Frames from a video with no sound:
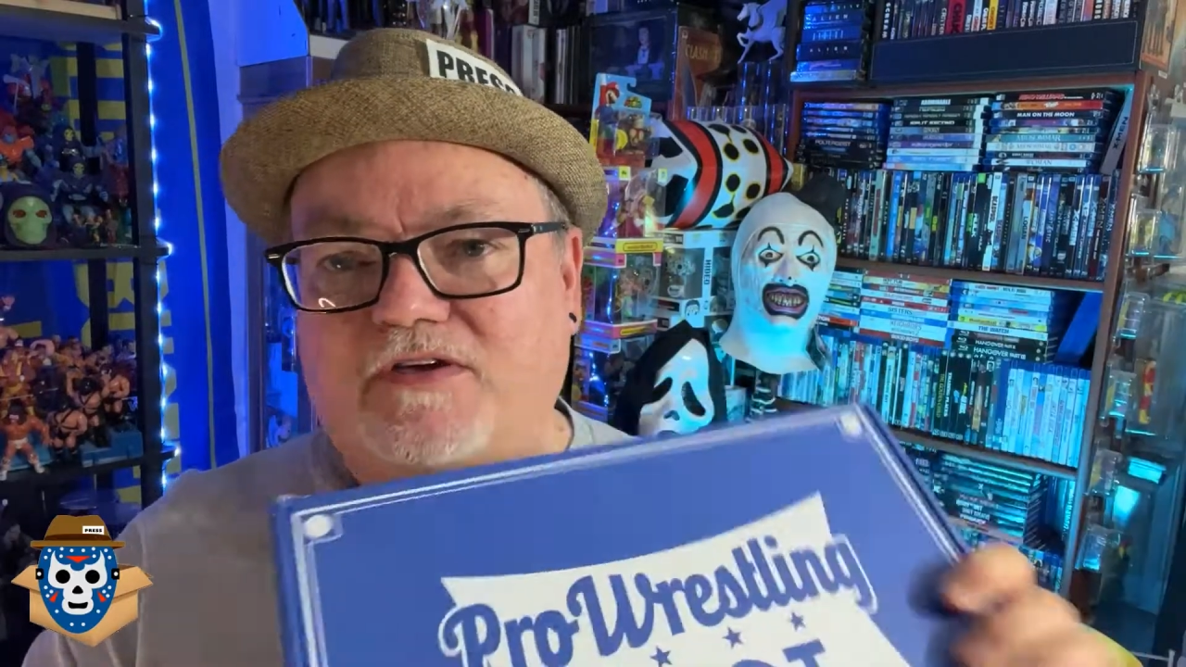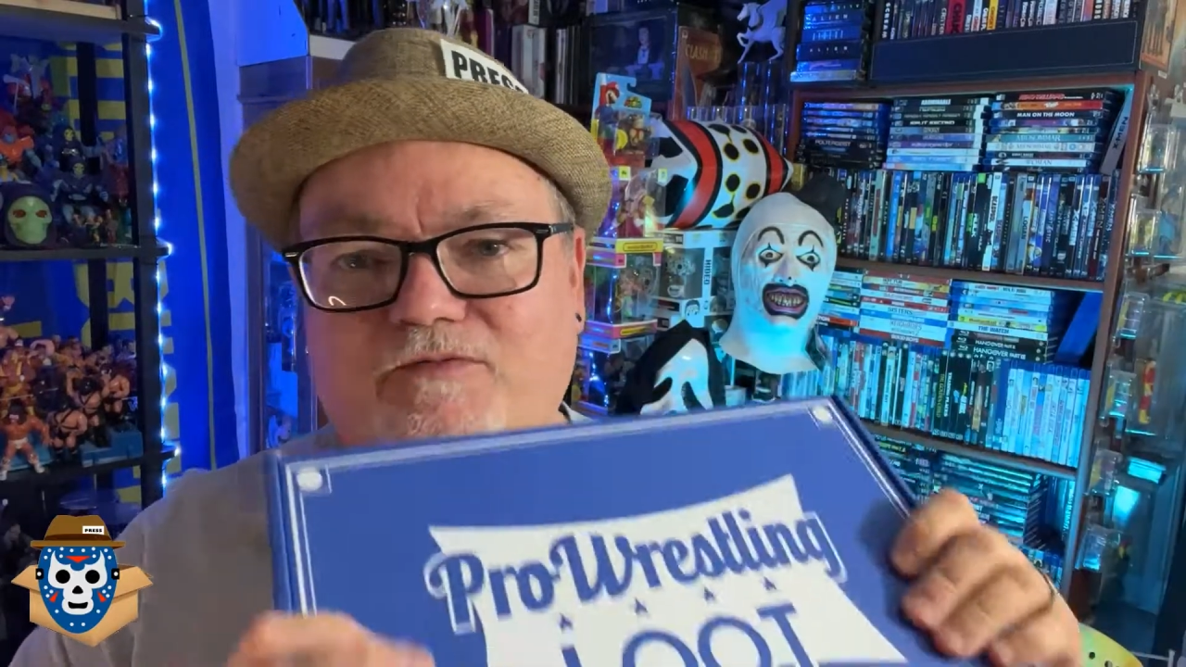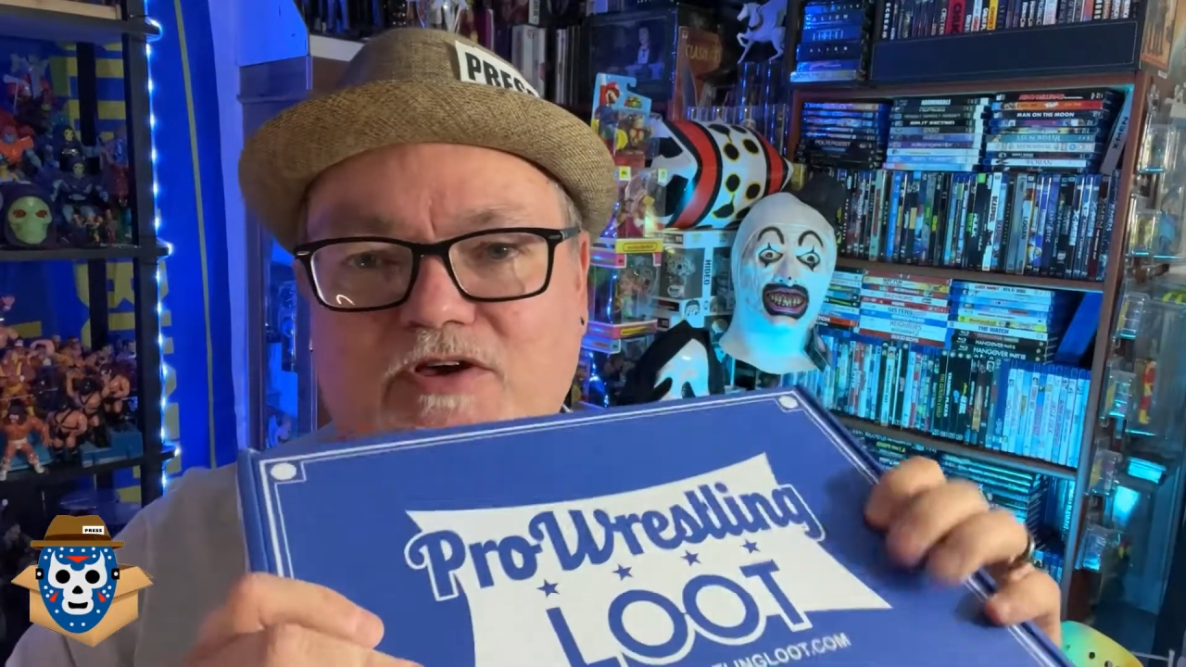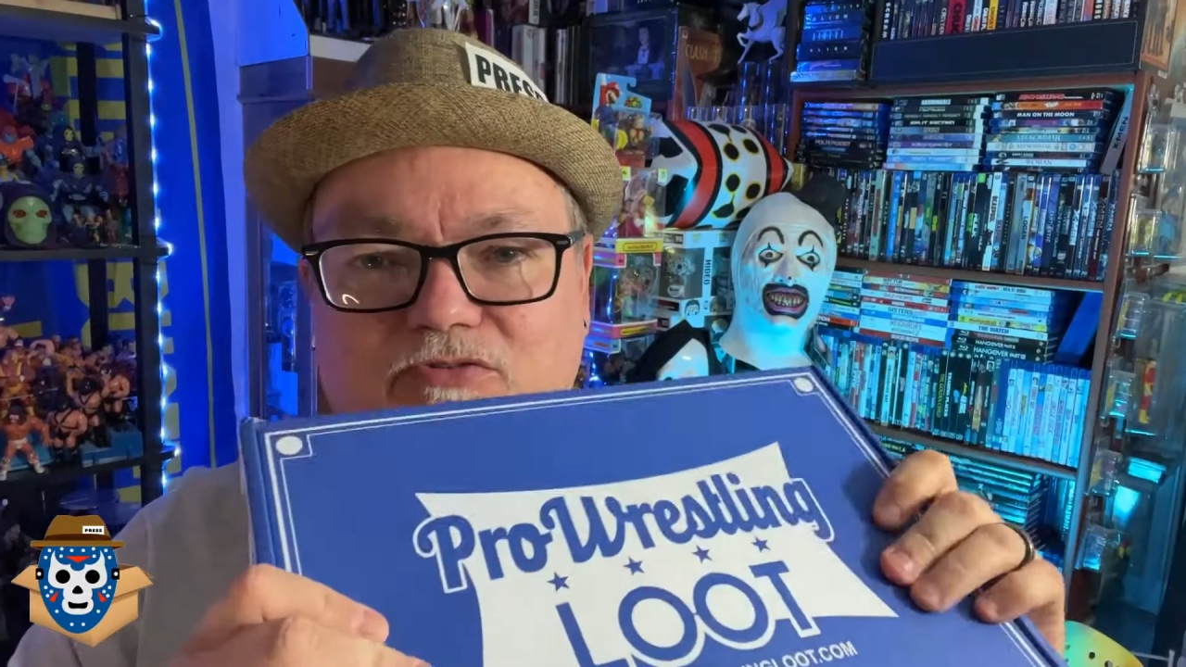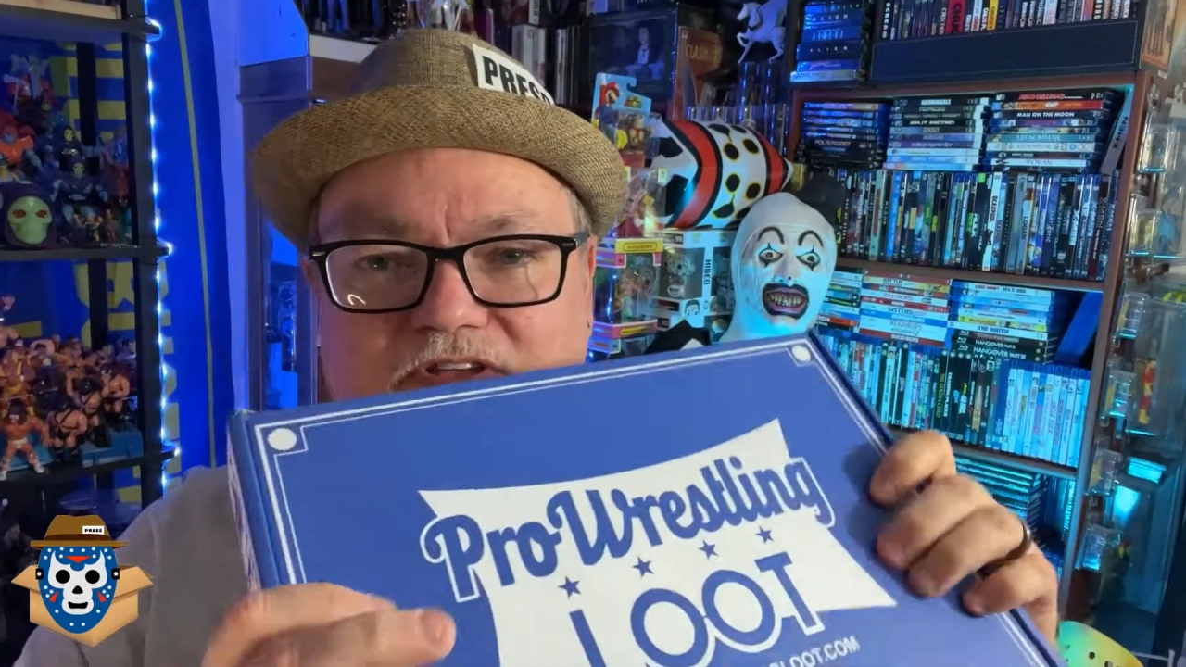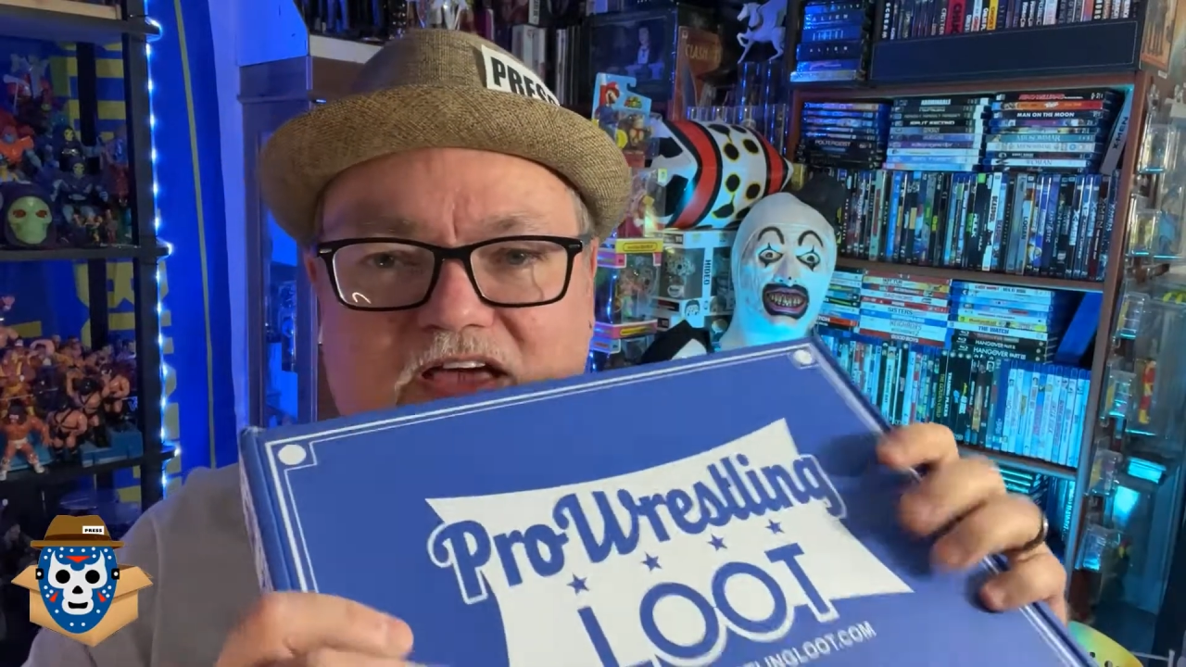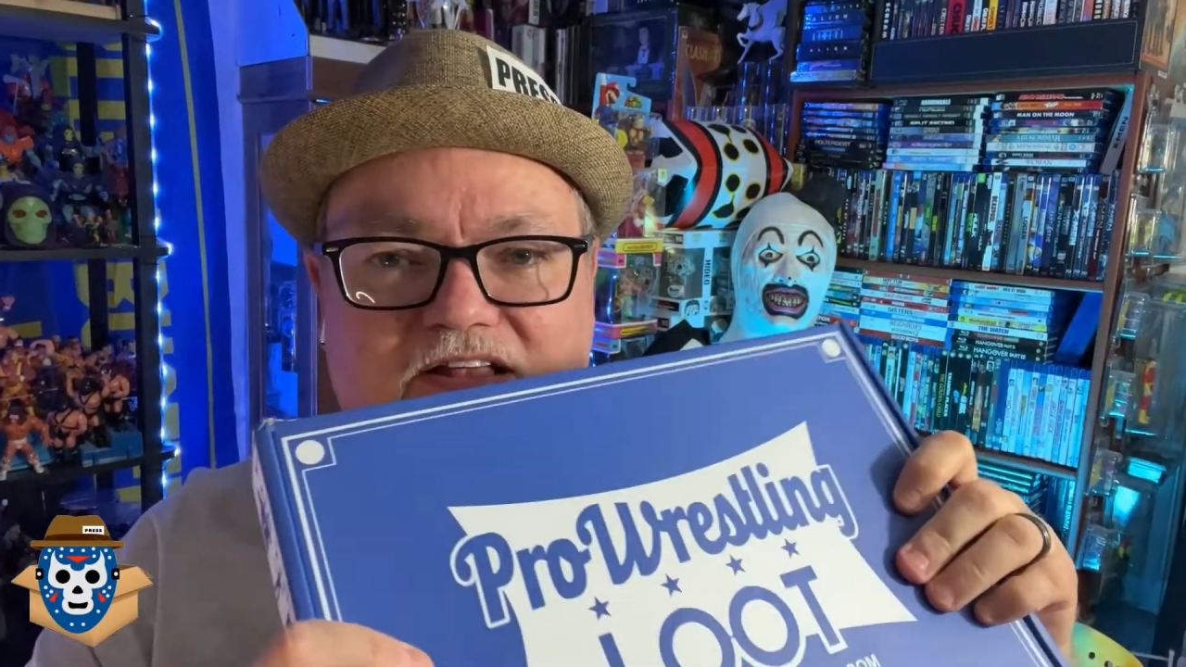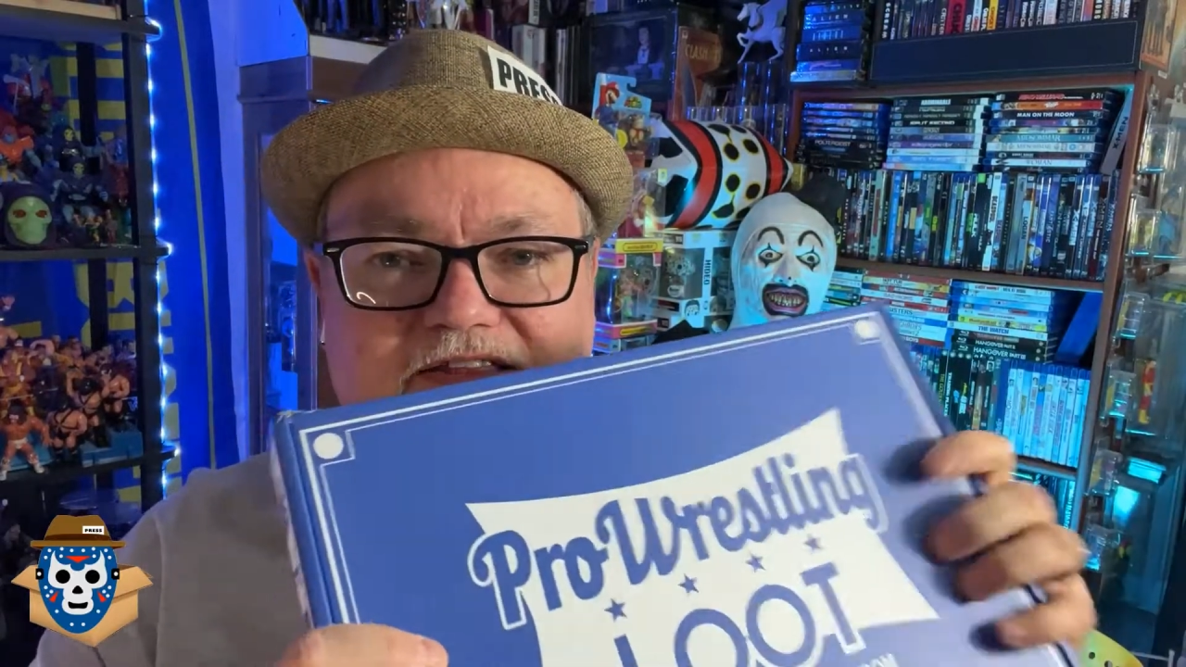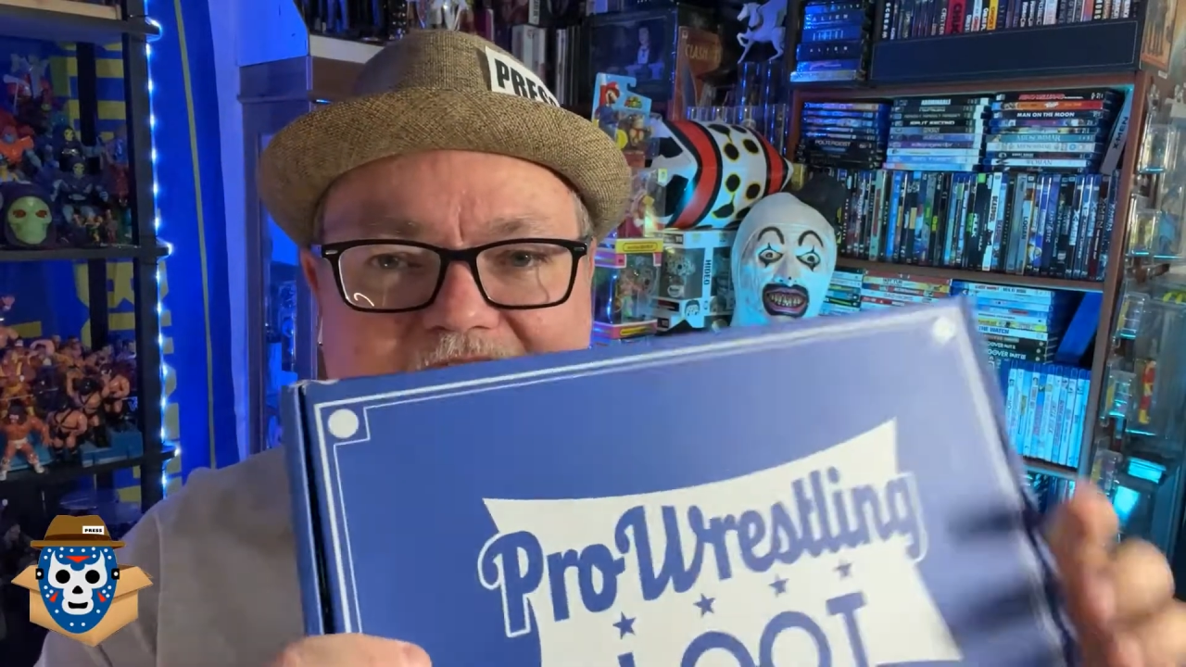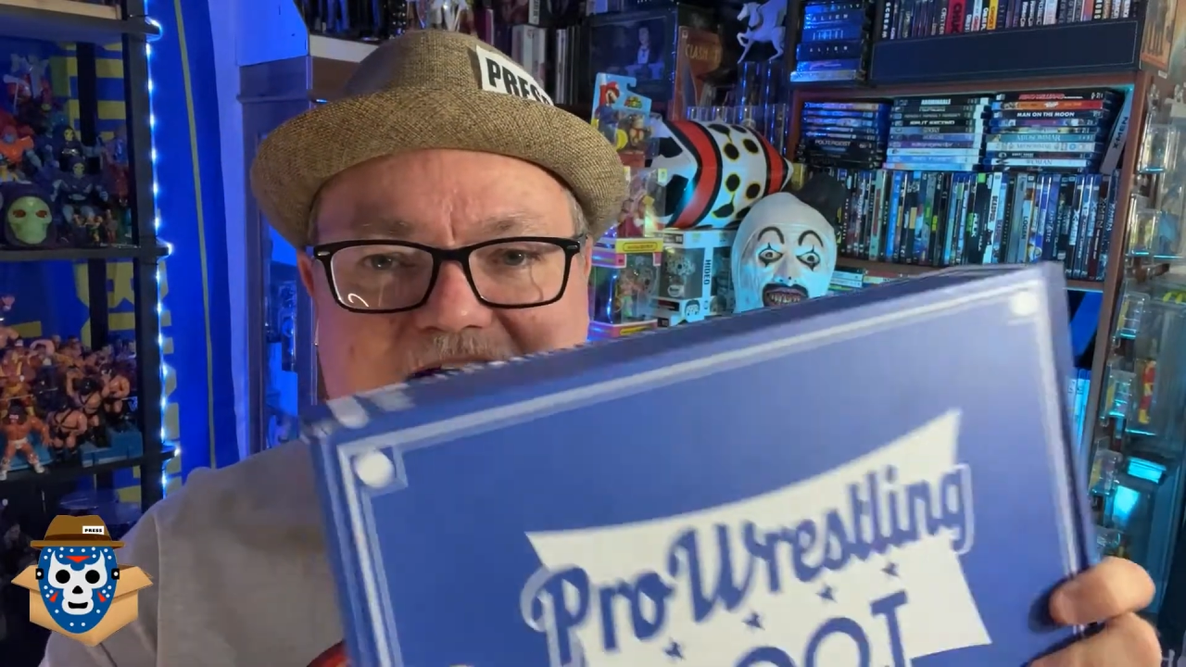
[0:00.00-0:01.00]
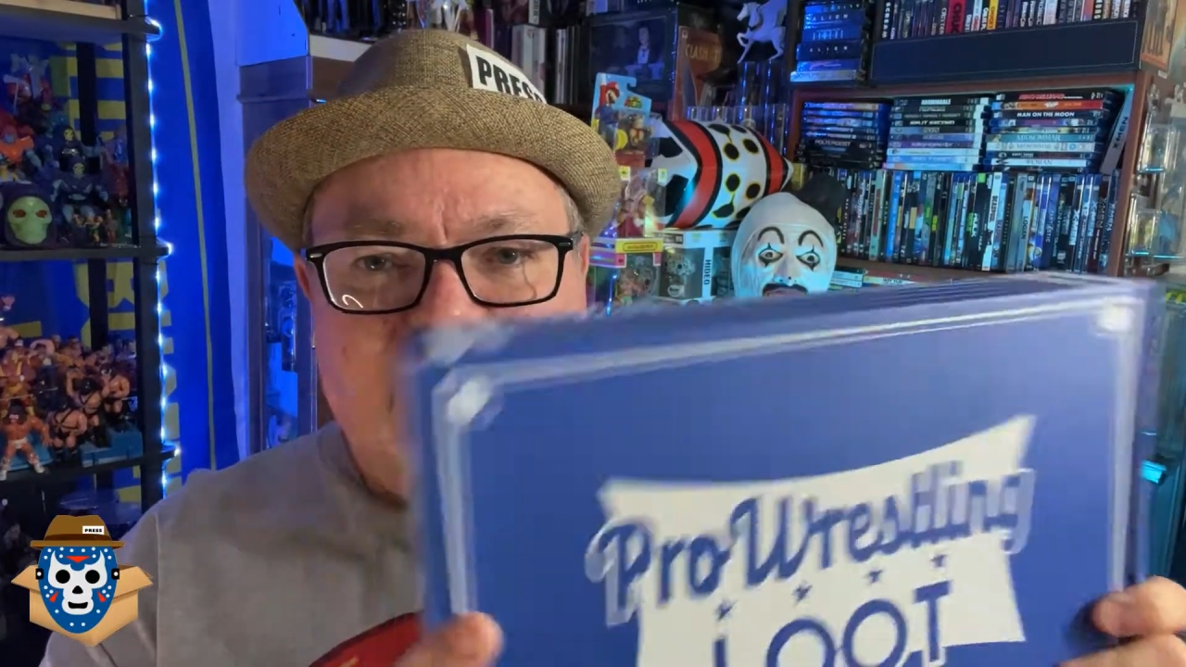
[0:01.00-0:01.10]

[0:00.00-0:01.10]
It feels kind of thick.